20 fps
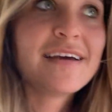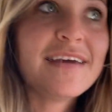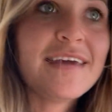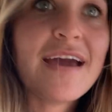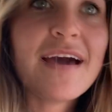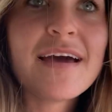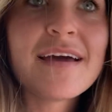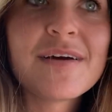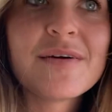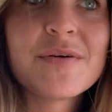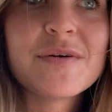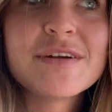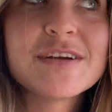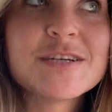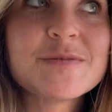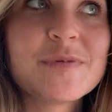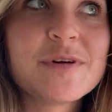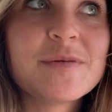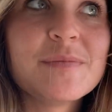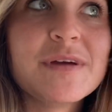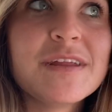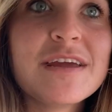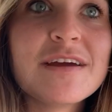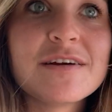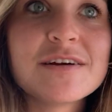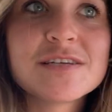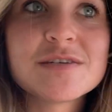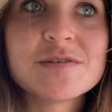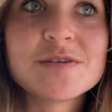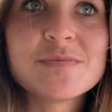Yeah, we just put them in
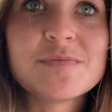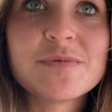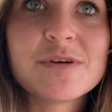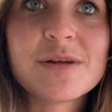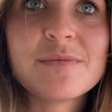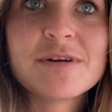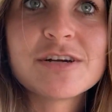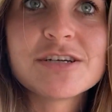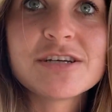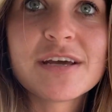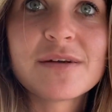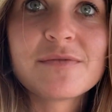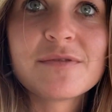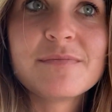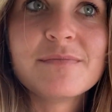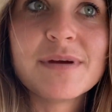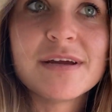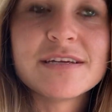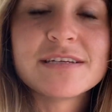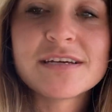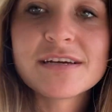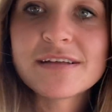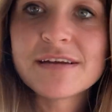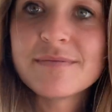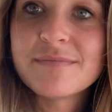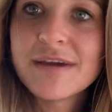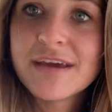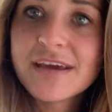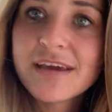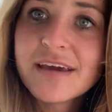here. So it's pretty much like we're
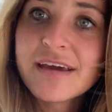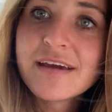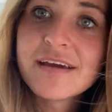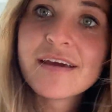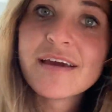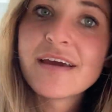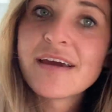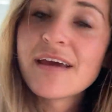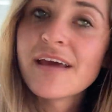basically making